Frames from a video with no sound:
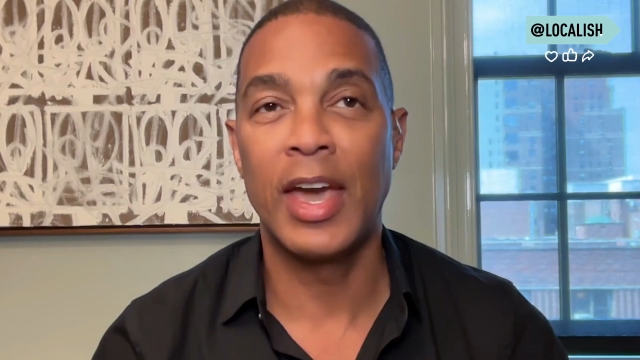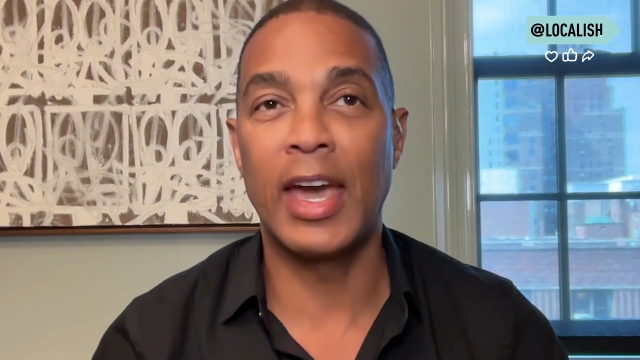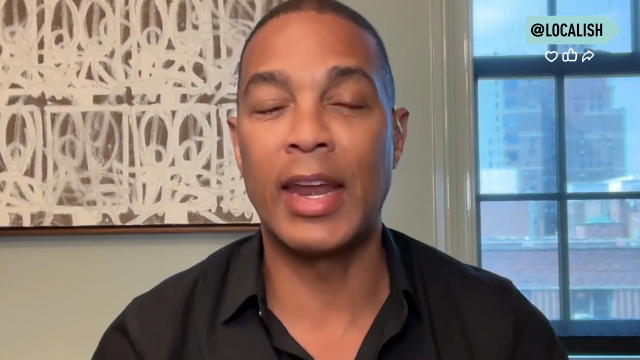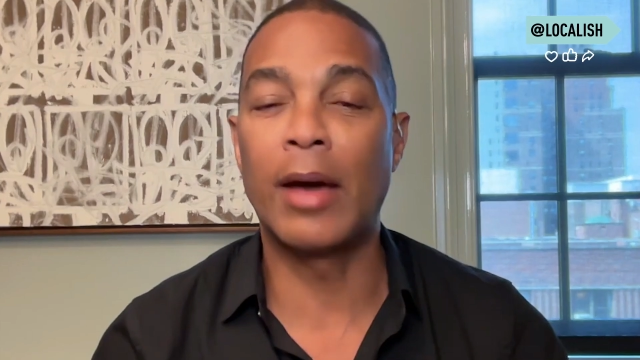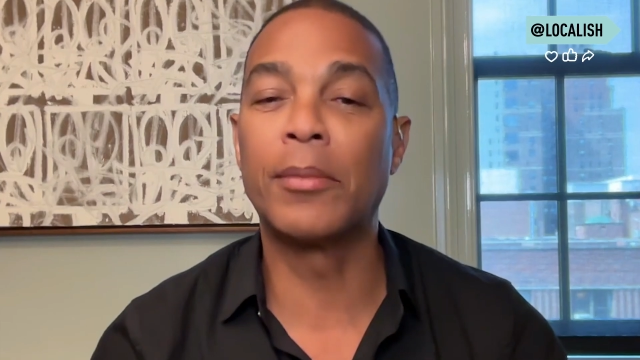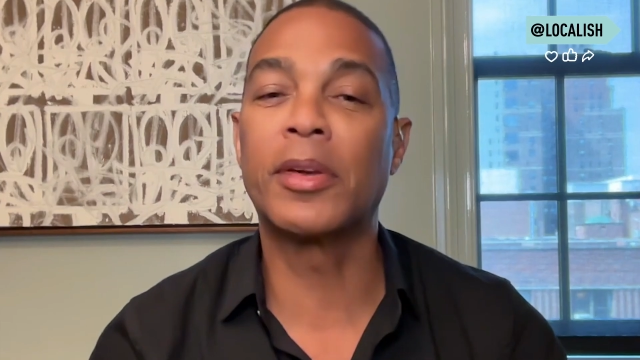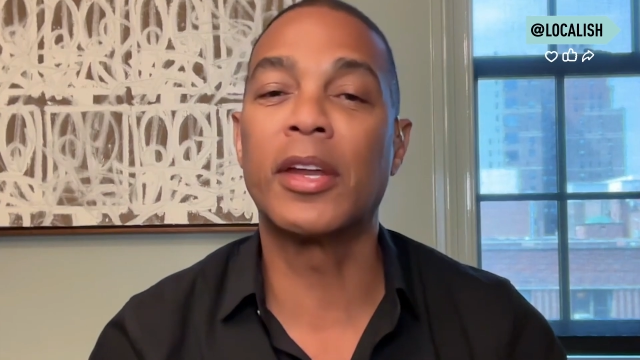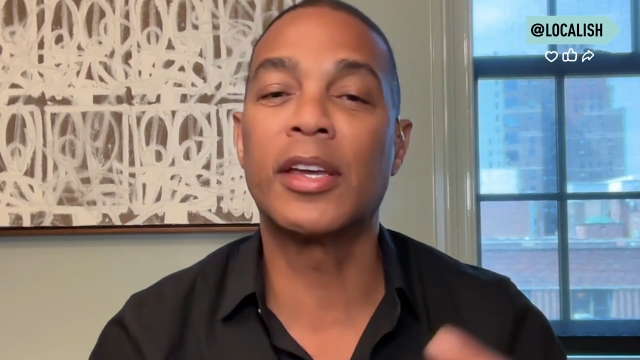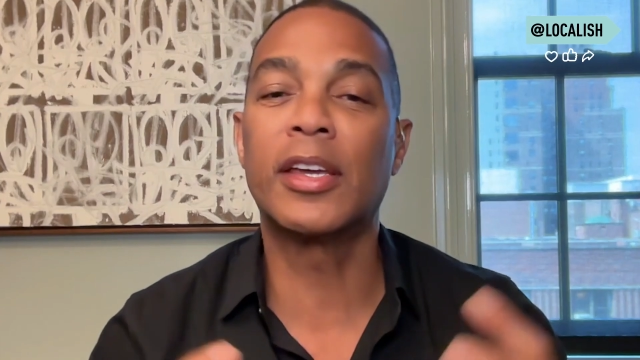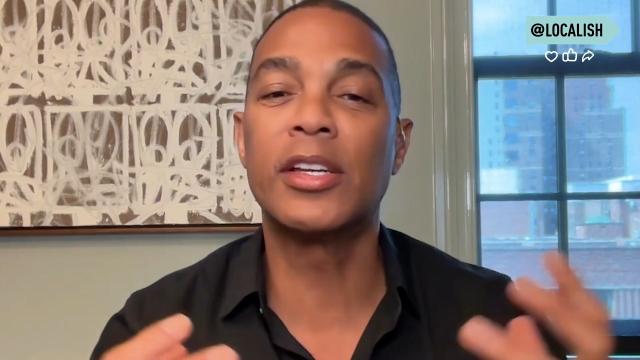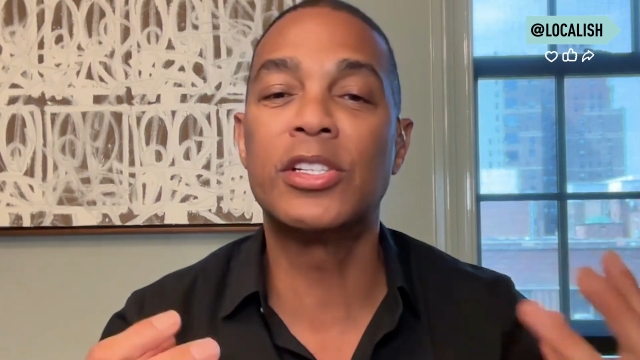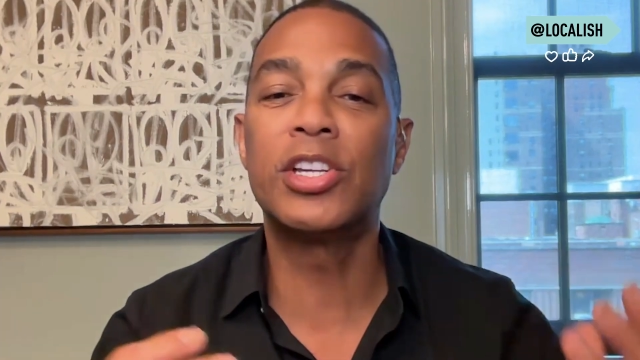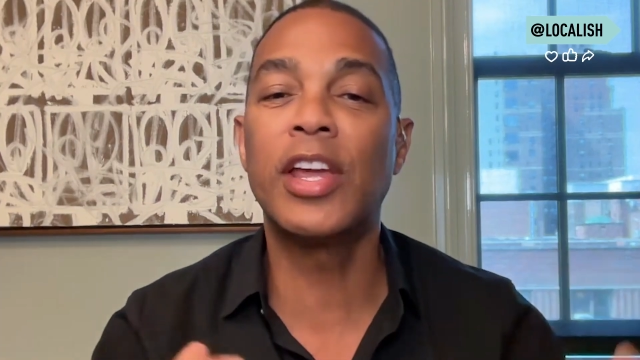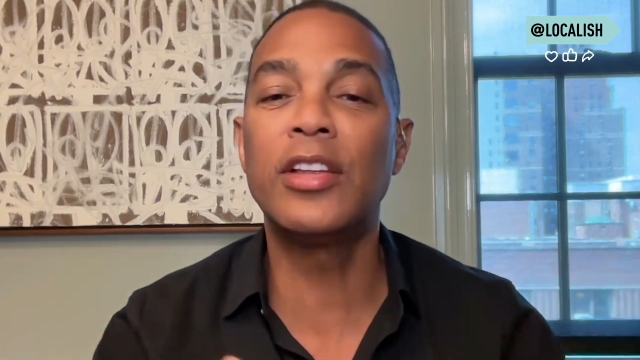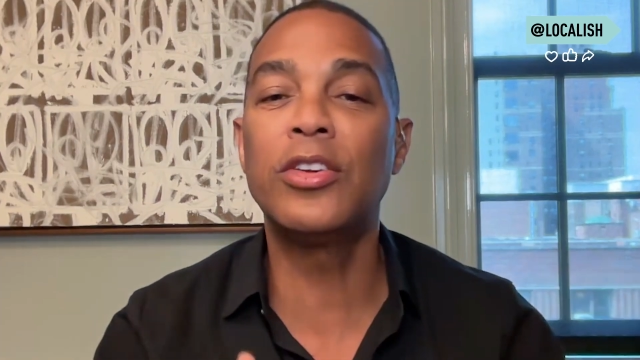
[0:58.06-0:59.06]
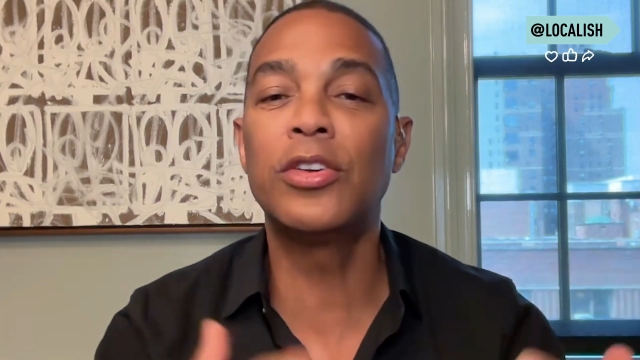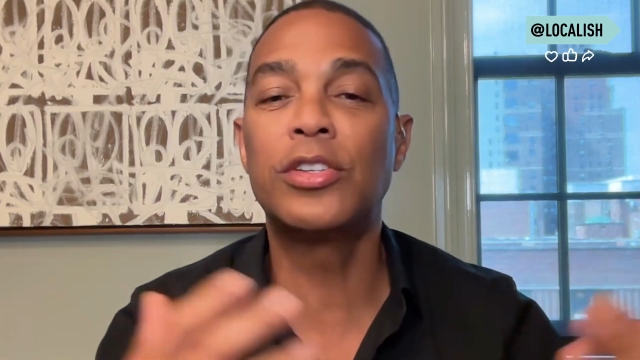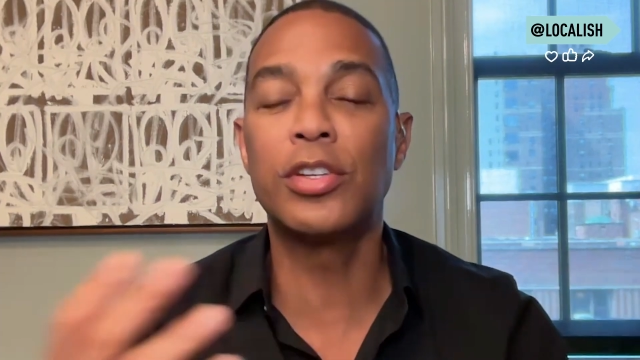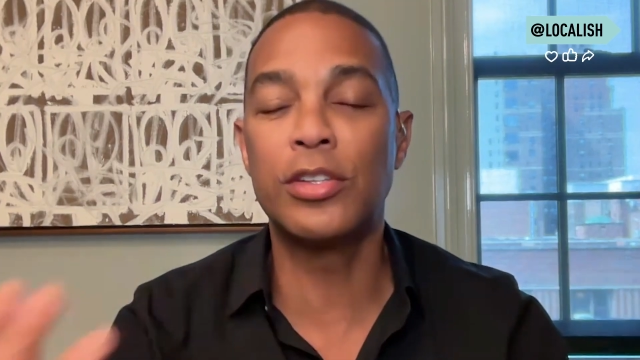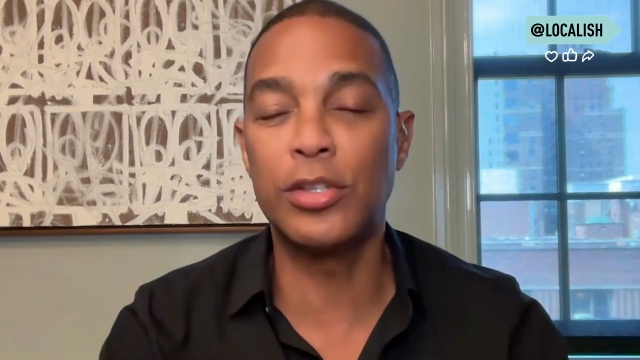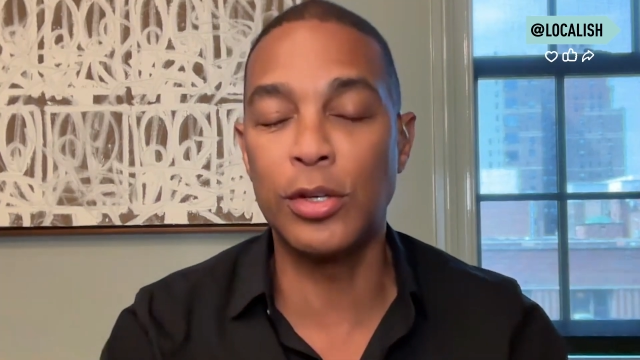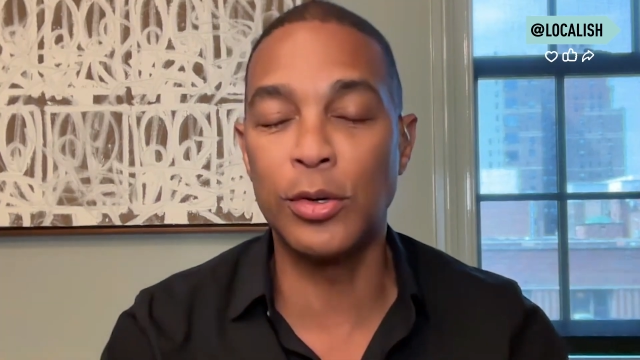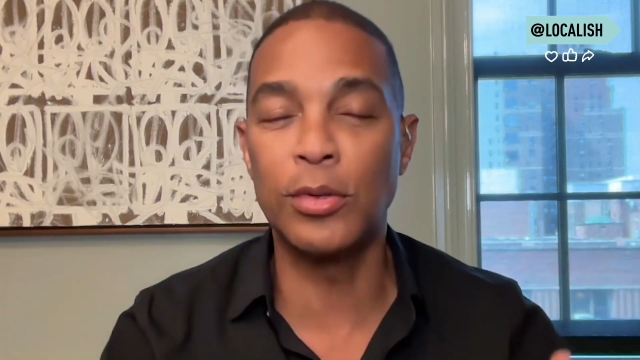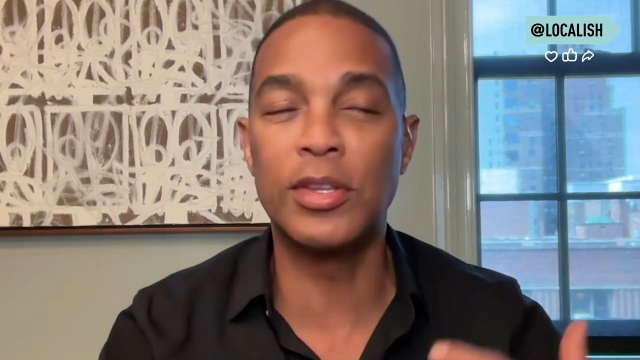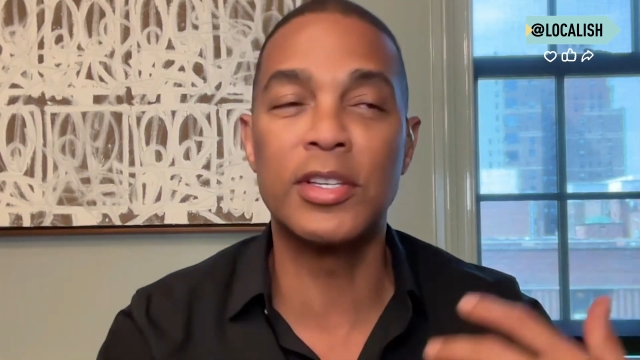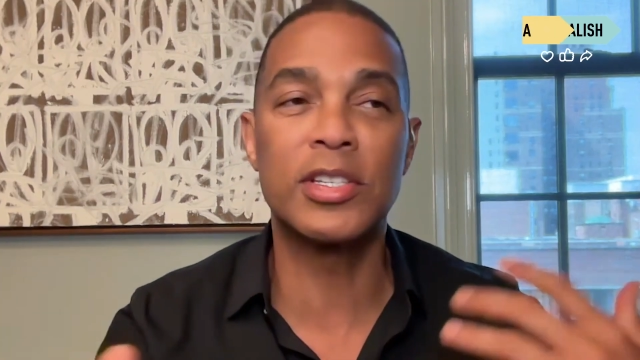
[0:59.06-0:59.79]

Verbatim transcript: and I'm going to continue to do the